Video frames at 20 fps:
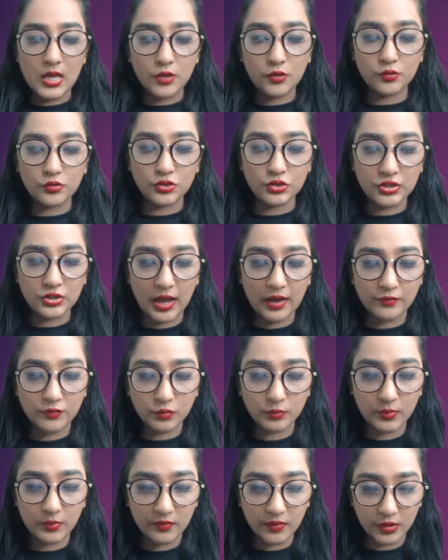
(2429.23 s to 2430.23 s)
You just have
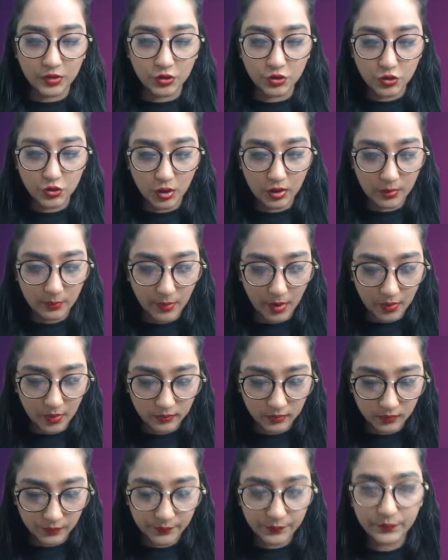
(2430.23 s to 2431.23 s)
to be very sure
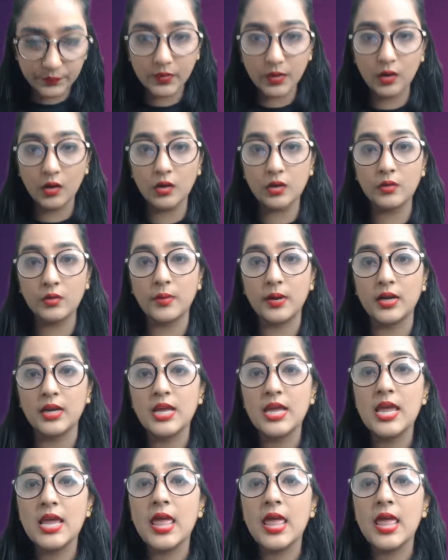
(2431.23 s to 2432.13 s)
about it. All right.